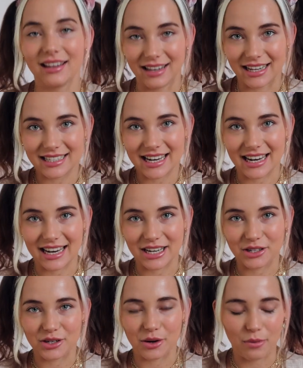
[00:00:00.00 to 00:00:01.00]
Let's get
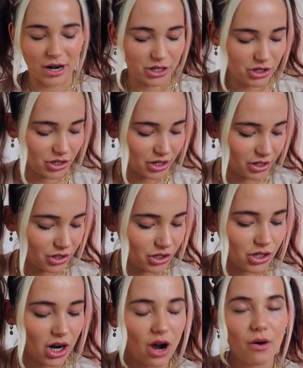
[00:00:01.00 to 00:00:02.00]
into the questions.
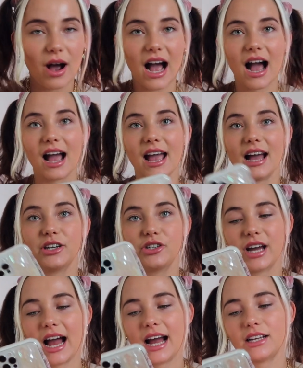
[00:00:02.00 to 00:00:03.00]
So I asked
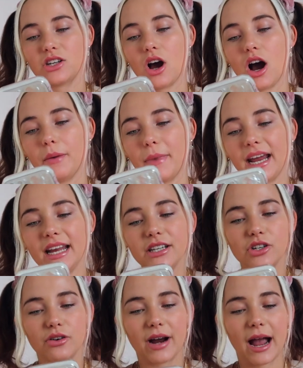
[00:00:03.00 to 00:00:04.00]
you guys on my
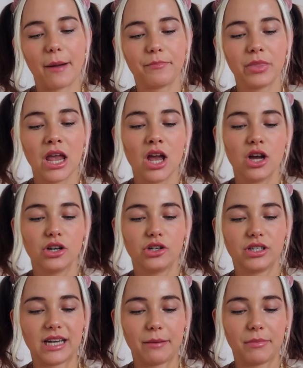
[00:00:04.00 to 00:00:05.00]
Instagram
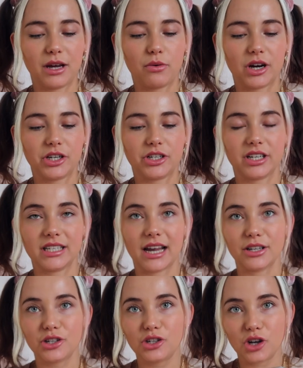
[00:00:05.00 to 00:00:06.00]
to send me questions,
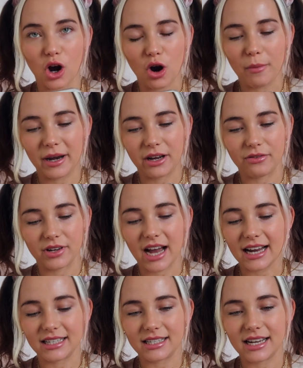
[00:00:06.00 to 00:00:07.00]
and so many of you
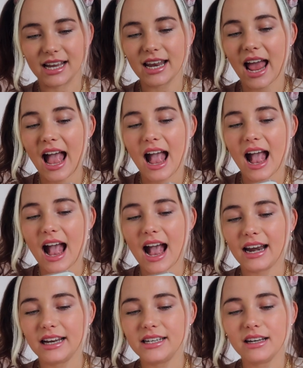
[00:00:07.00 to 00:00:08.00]
guys did.
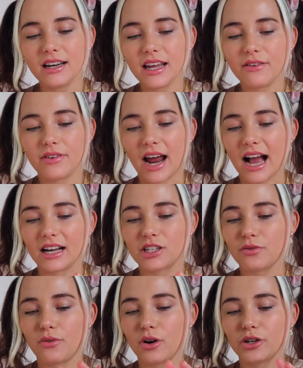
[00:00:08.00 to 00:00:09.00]
And I didn't even
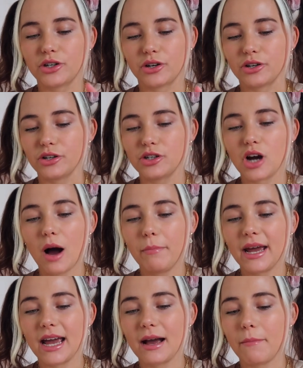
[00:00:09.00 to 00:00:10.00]
ask for a certain
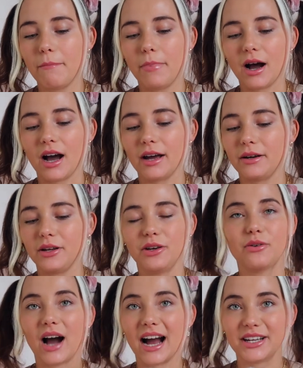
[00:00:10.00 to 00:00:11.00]
topic, but
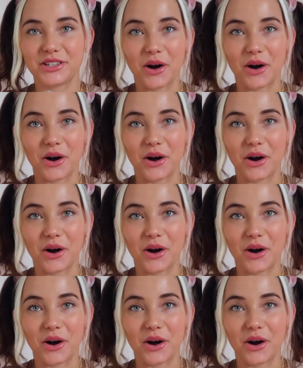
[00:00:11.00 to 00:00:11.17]
you guys